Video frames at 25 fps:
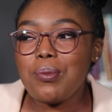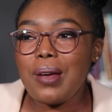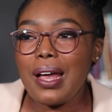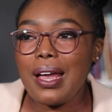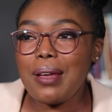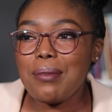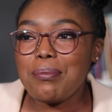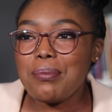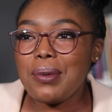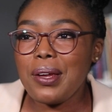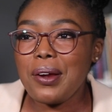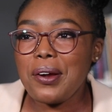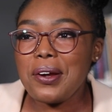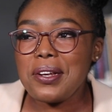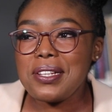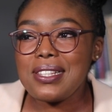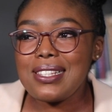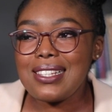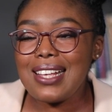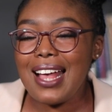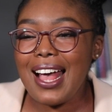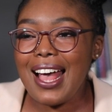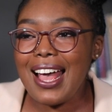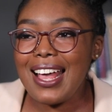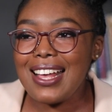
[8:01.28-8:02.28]
my
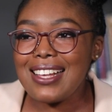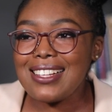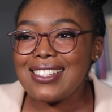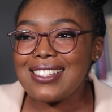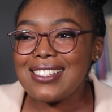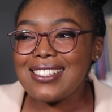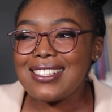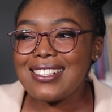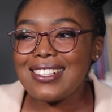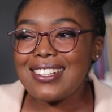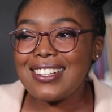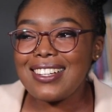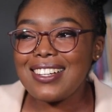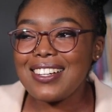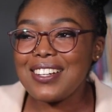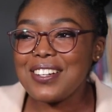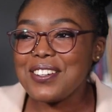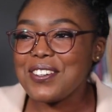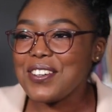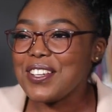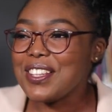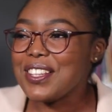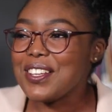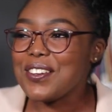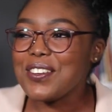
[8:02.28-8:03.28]
parents' eyes
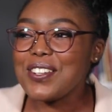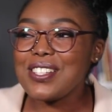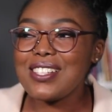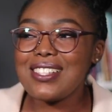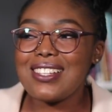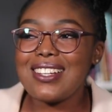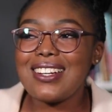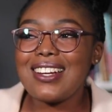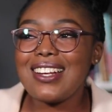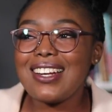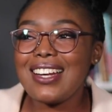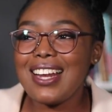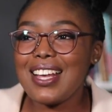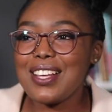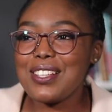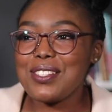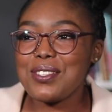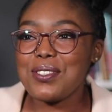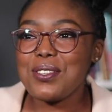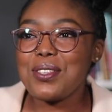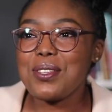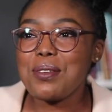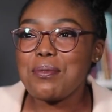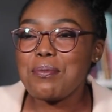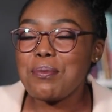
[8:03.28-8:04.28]
when they were sitting
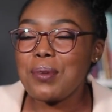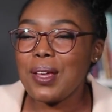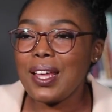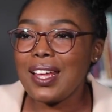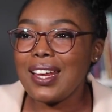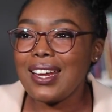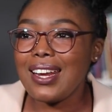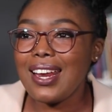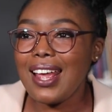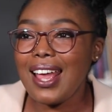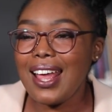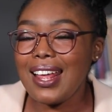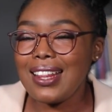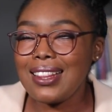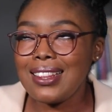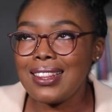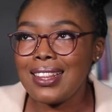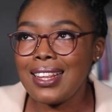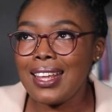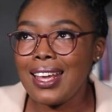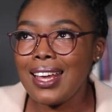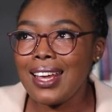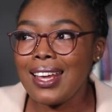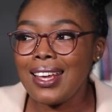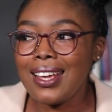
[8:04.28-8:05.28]
next to the bed, and
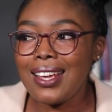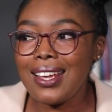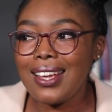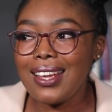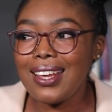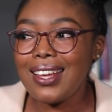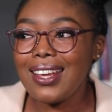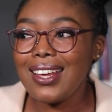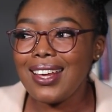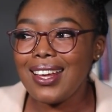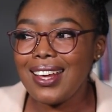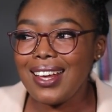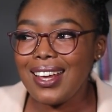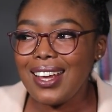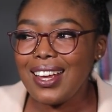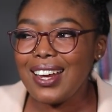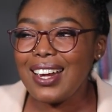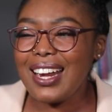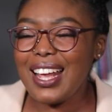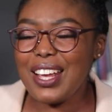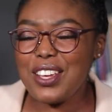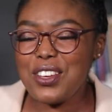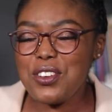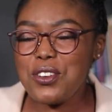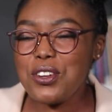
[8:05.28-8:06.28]
they,
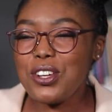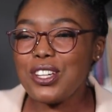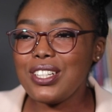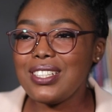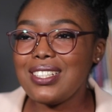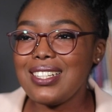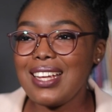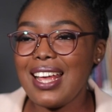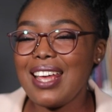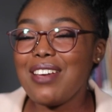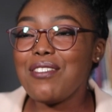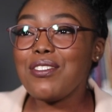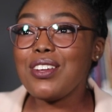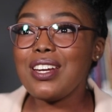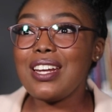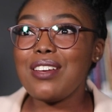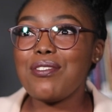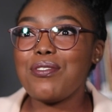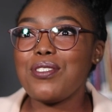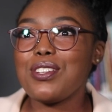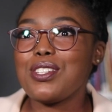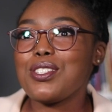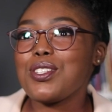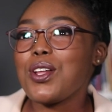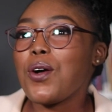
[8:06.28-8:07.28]
like, you could, even
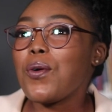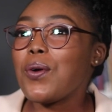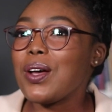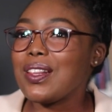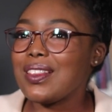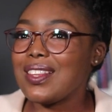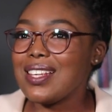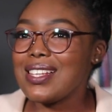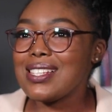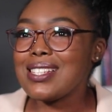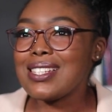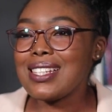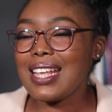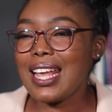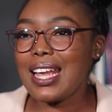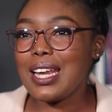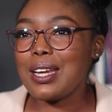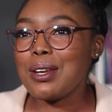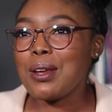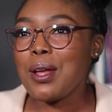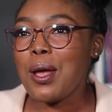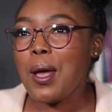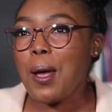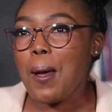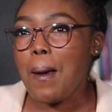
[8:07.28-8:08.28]
if it's not what they
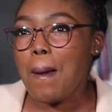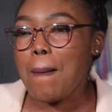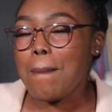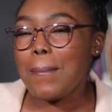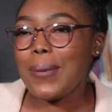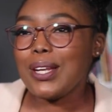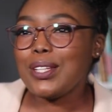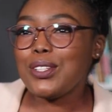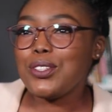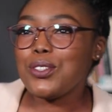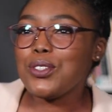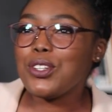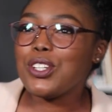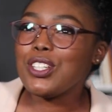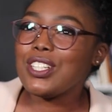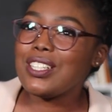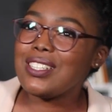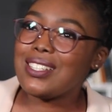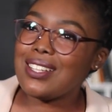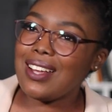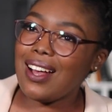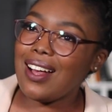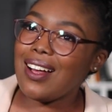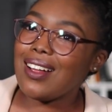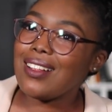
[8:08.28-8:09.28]
said, but you
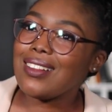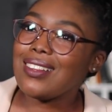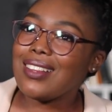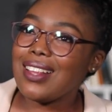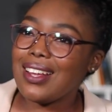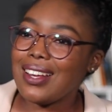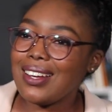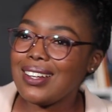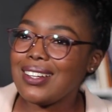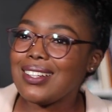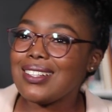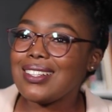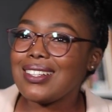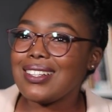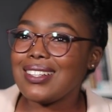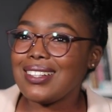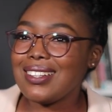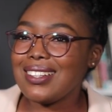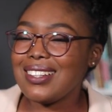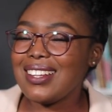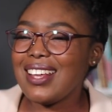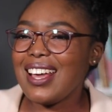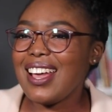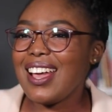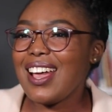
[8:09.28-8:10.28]
could tell that
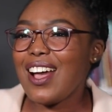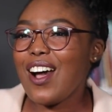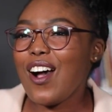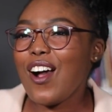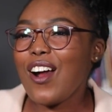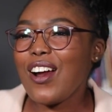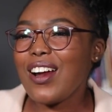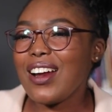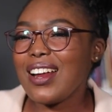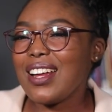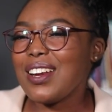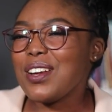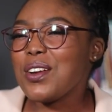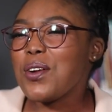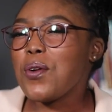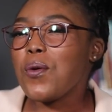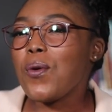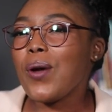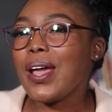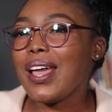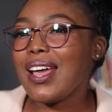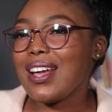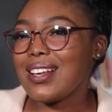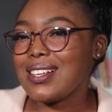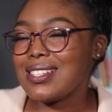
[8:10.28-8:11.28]
they are in a
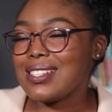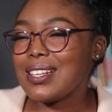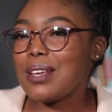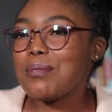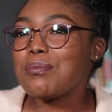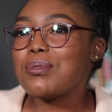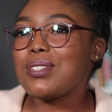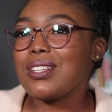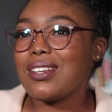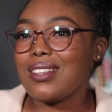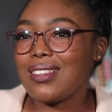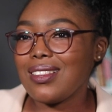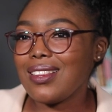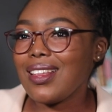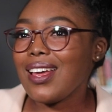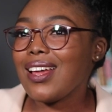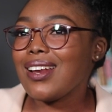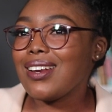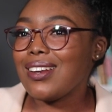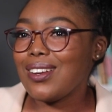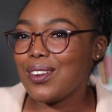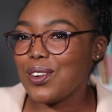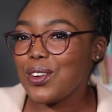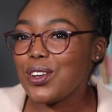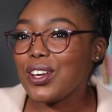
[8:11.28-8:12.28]
way accepting
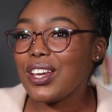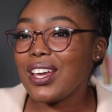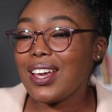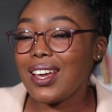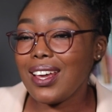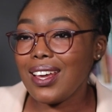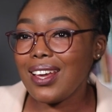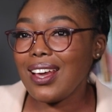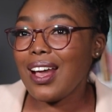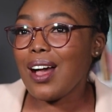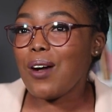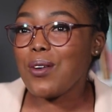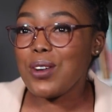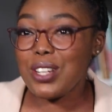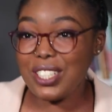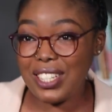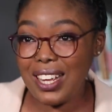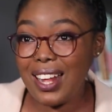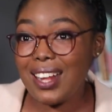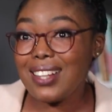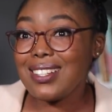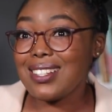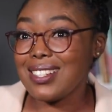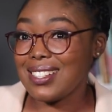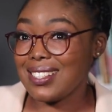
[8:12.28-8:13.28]
that, okay, our
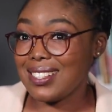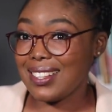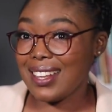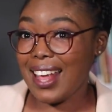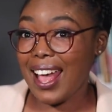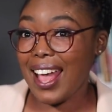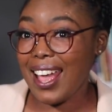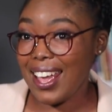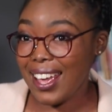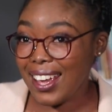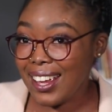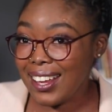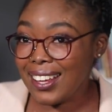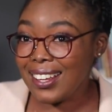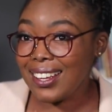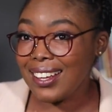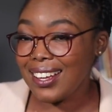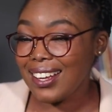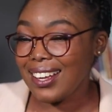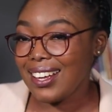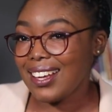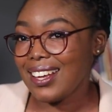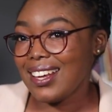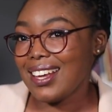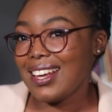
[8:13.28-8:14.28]
child is dying,
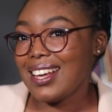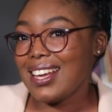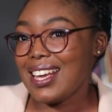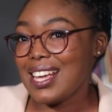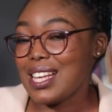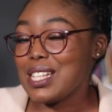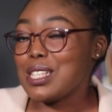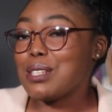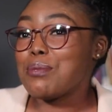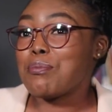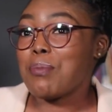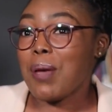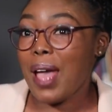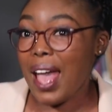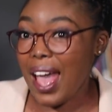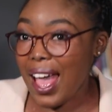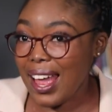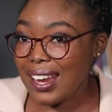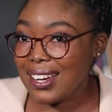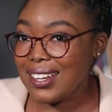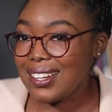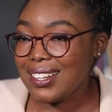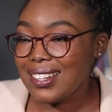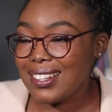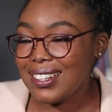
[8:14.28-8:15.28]
it's
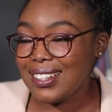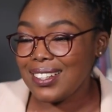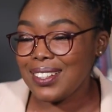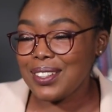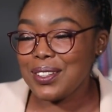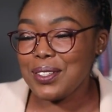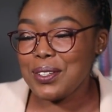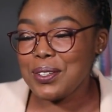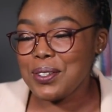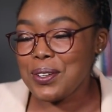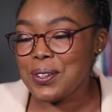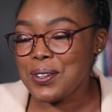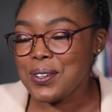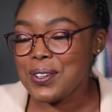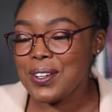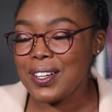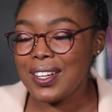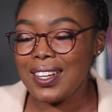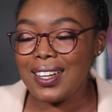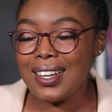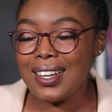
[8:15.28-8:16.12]
bad, you know.